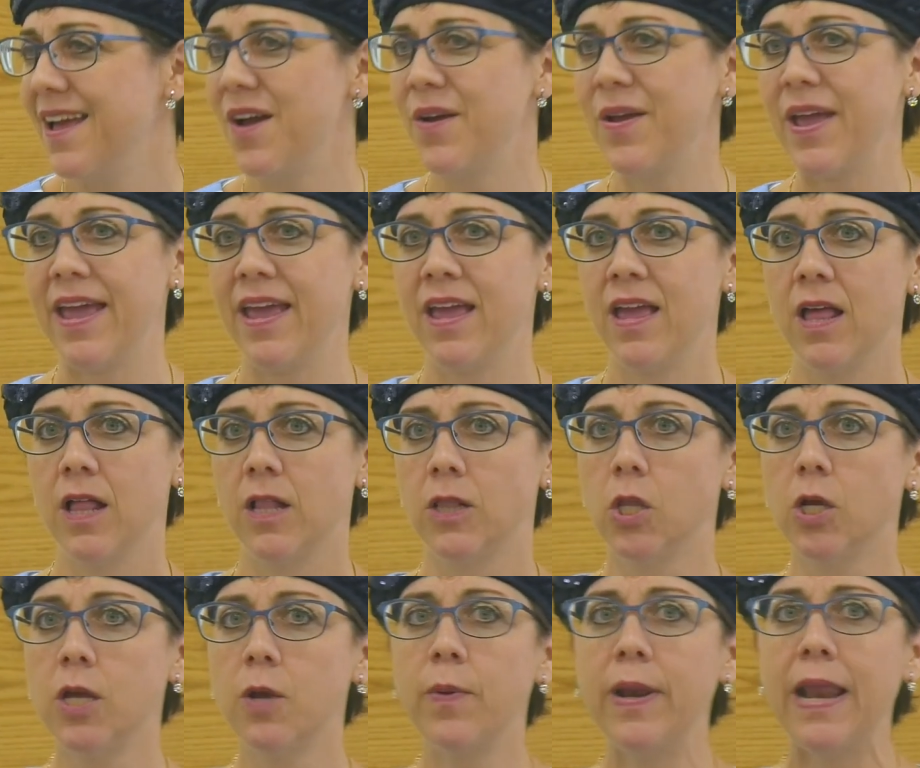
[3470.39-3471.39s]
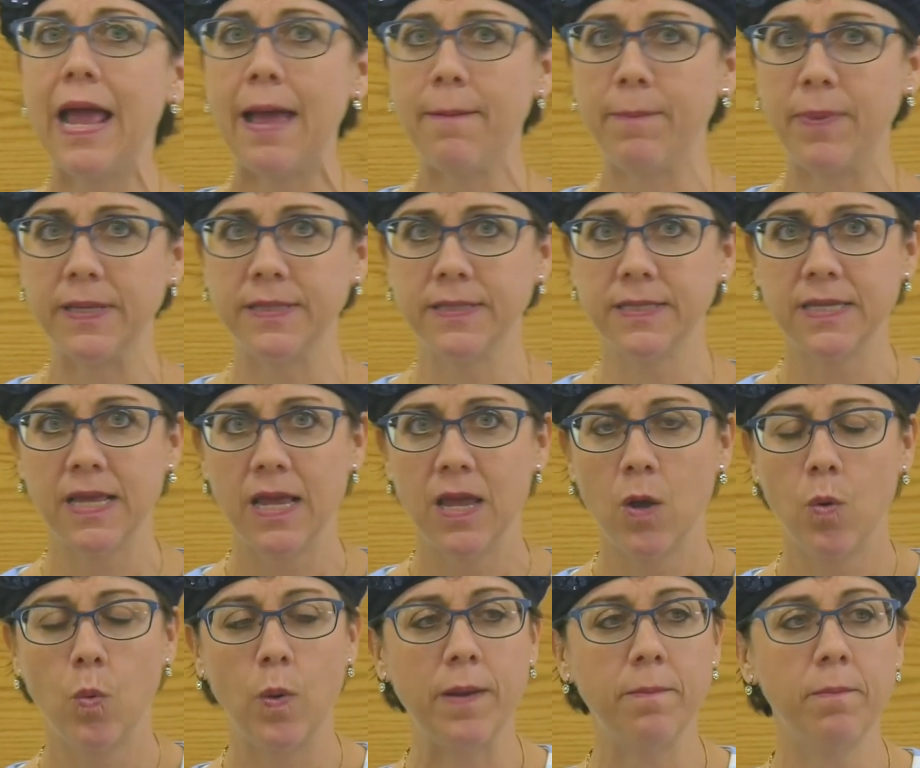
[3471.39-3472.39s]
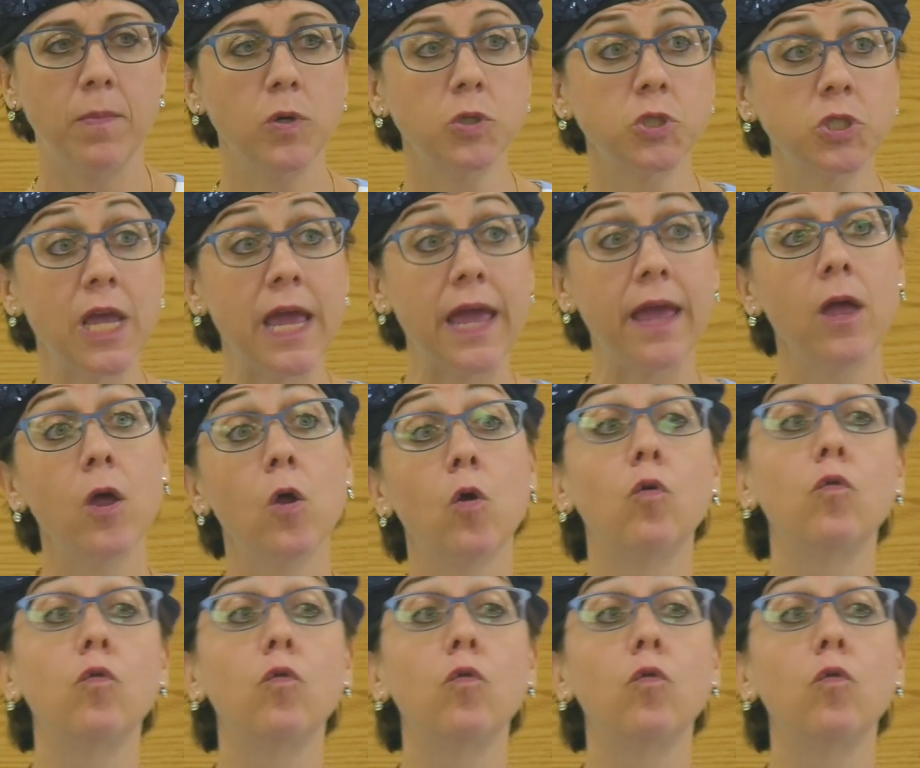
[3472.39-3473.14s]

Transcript: Okay, look at what happens when Moshe